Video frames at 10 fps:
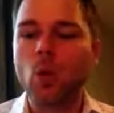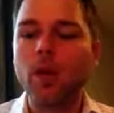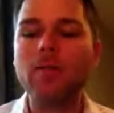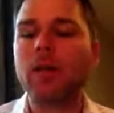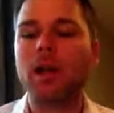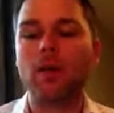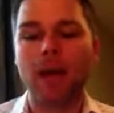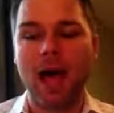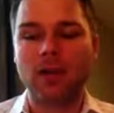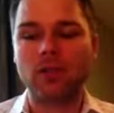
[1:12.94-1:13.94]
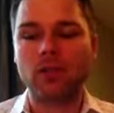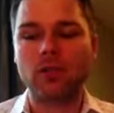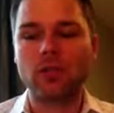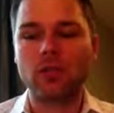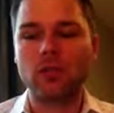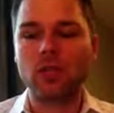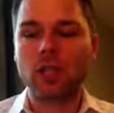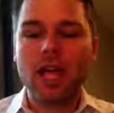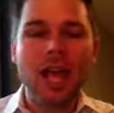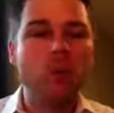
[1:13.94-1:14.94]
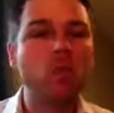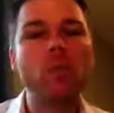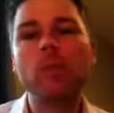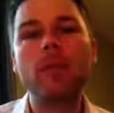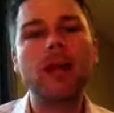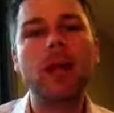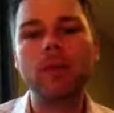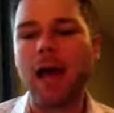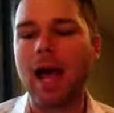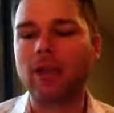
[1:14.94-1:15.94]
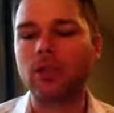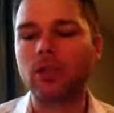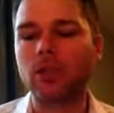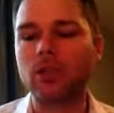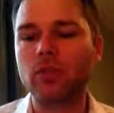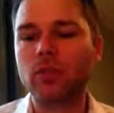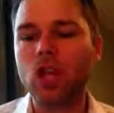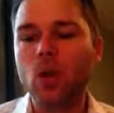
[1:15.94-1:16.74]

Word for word: we become actors, and when we become actors,